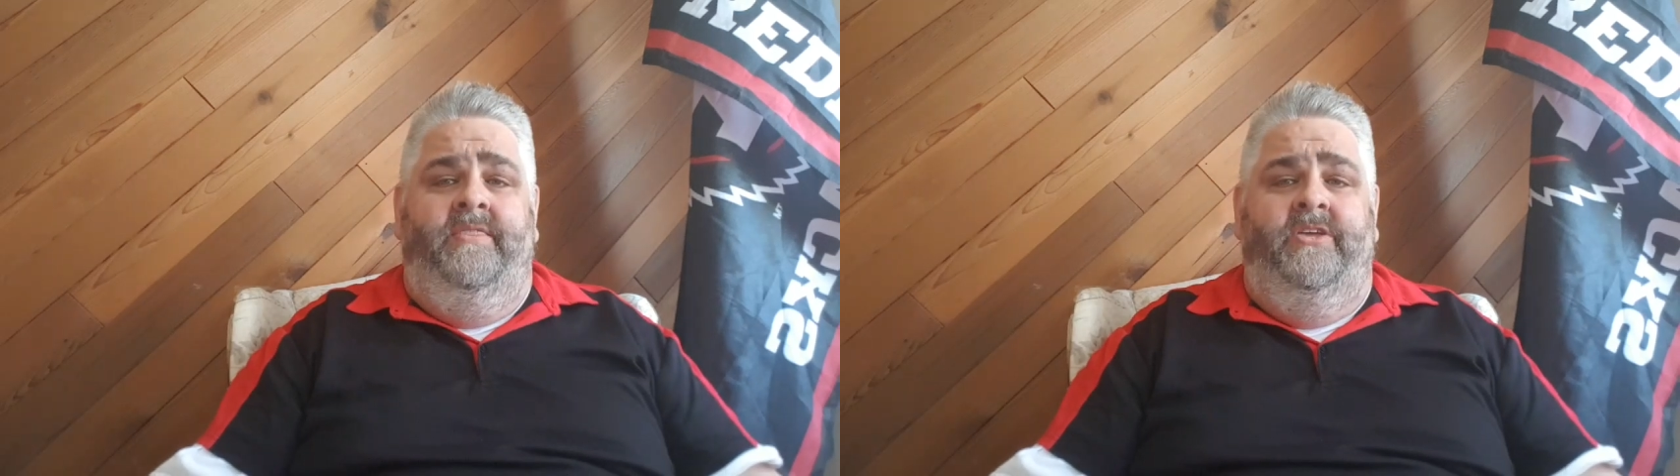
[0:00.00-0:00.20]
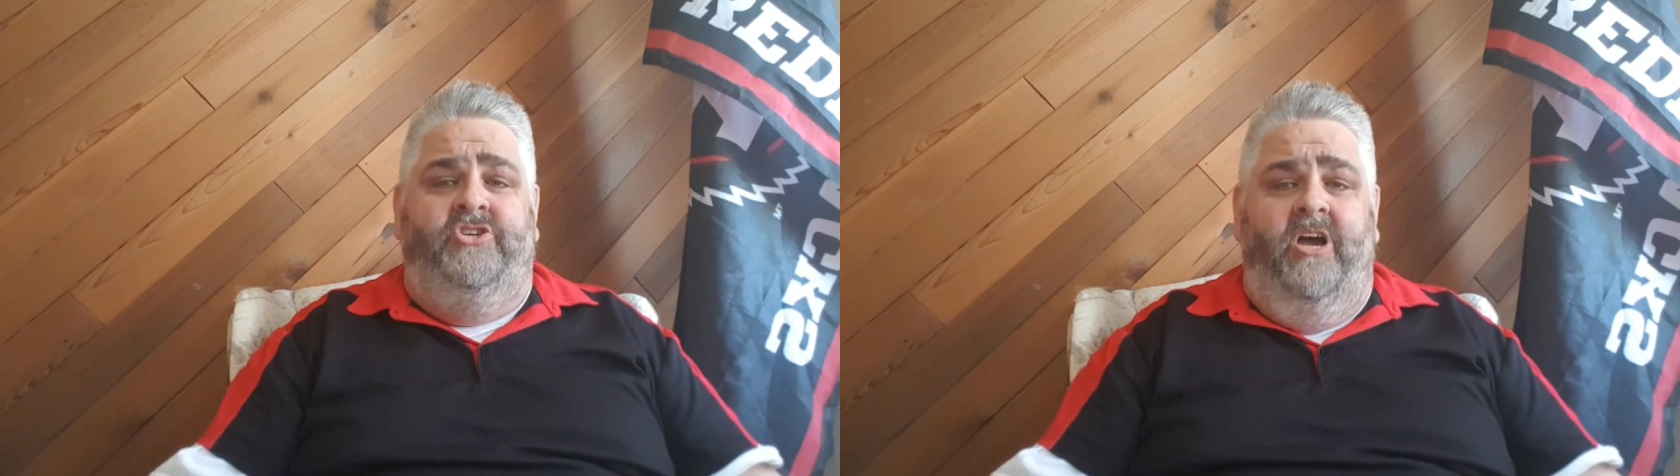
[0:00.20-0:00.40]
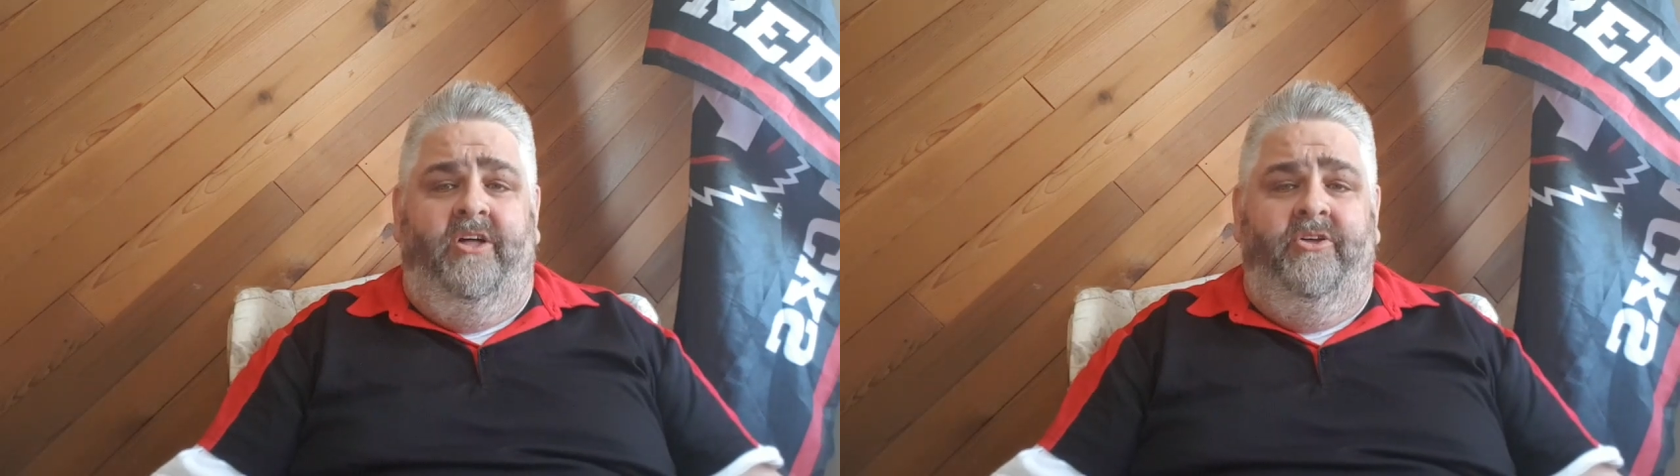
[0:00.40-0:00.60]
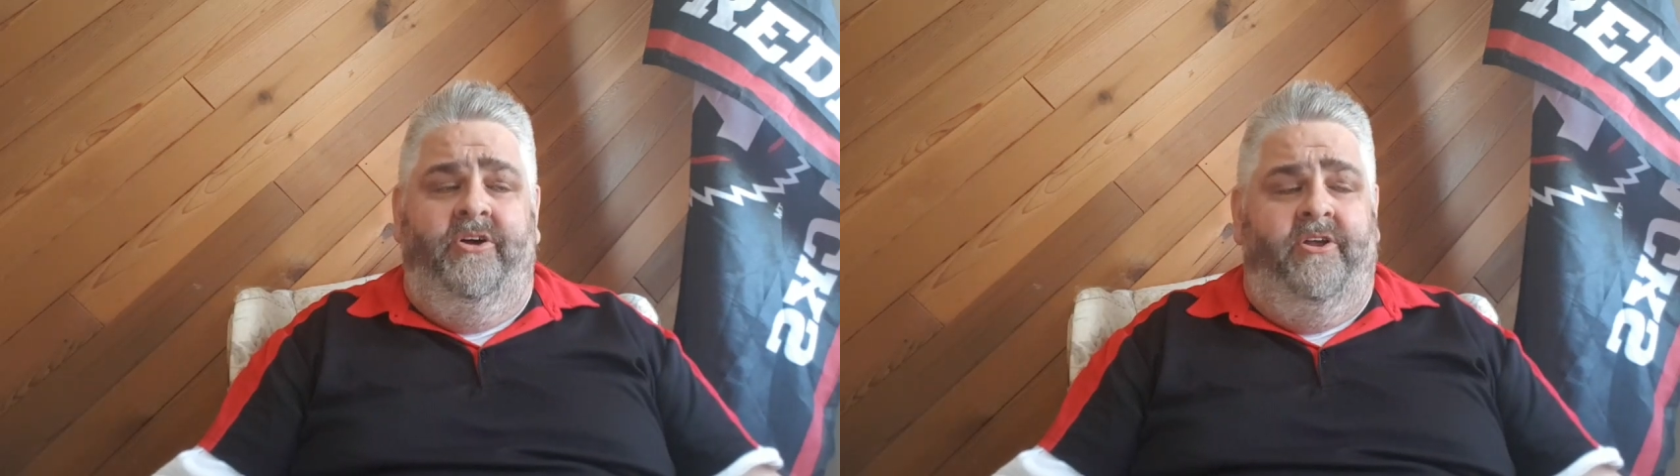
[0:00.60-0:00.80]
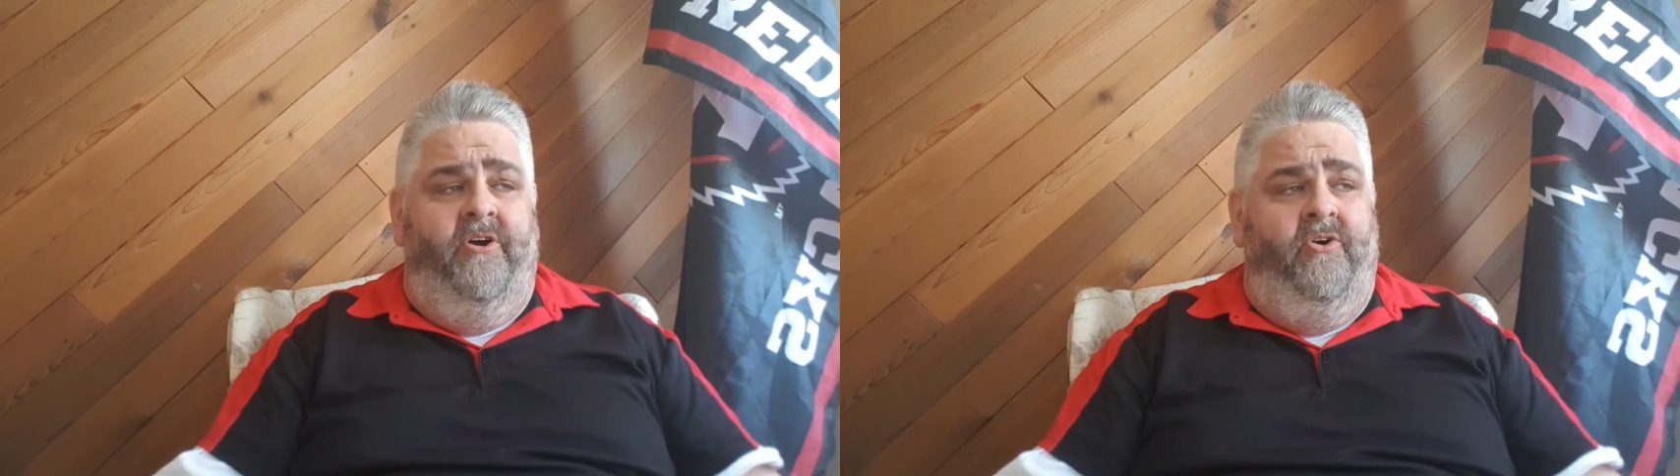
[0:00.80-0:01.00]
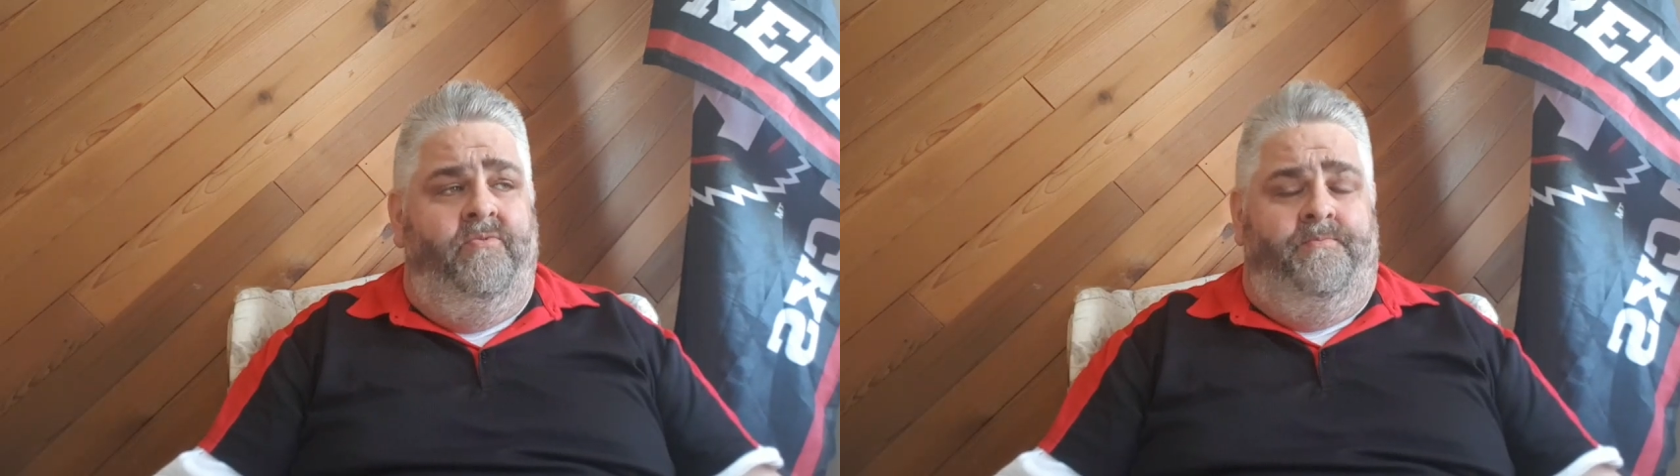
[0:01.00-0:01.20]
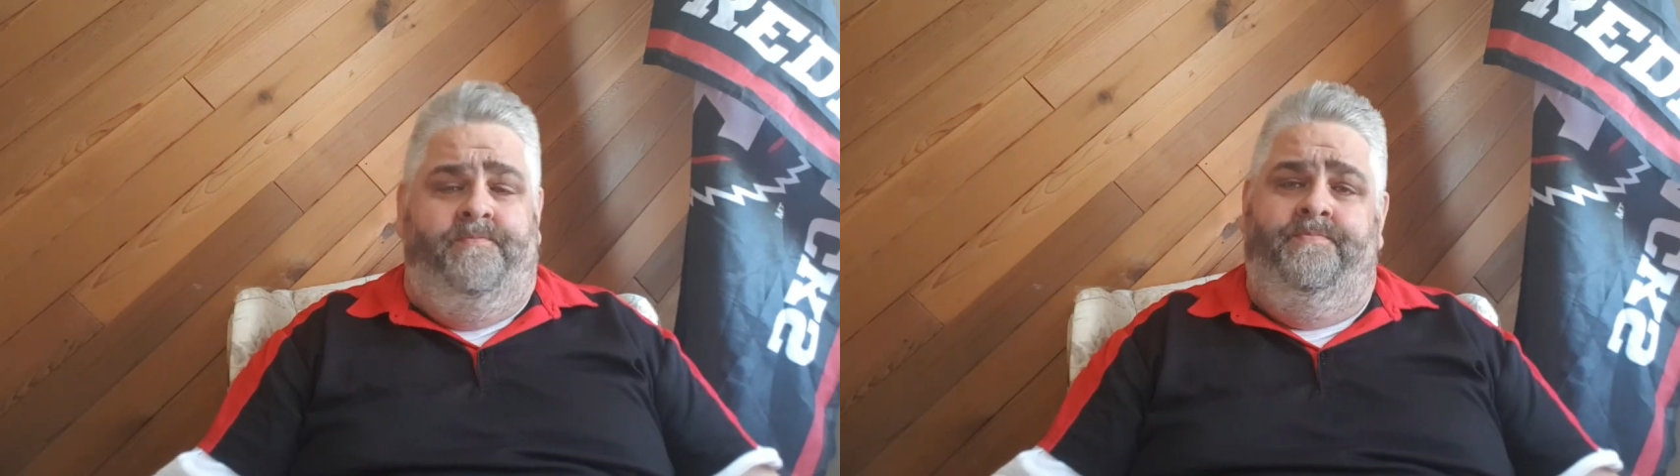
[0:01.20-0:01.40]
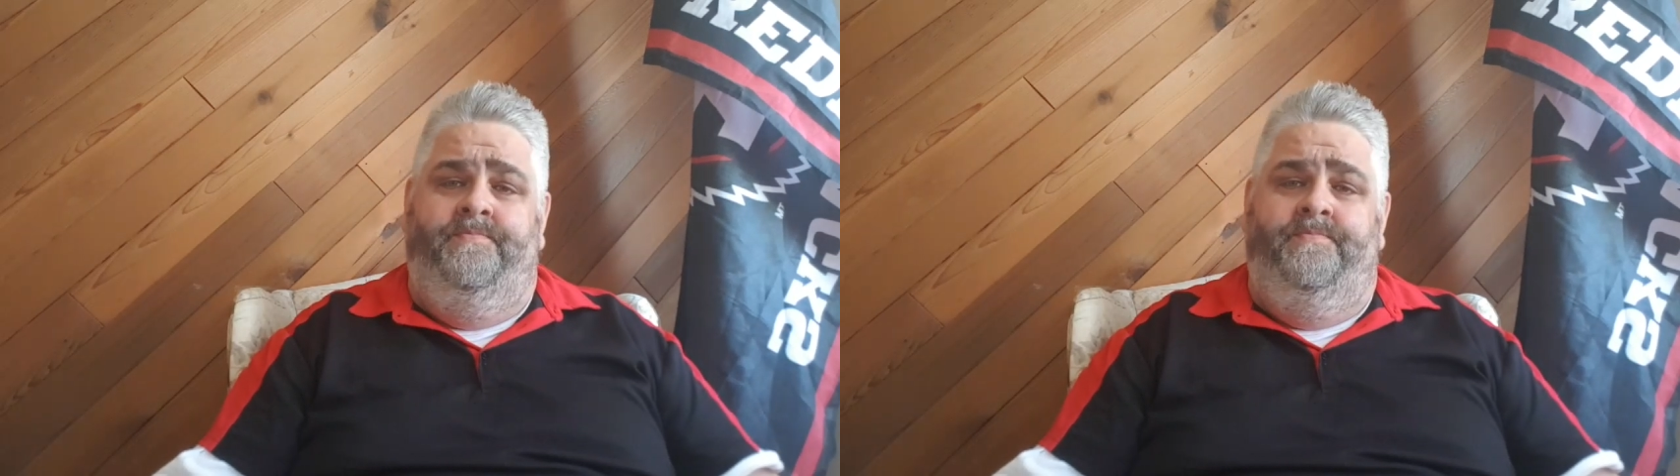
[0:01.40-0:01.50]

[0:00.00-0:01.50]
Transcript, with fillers: the childhood home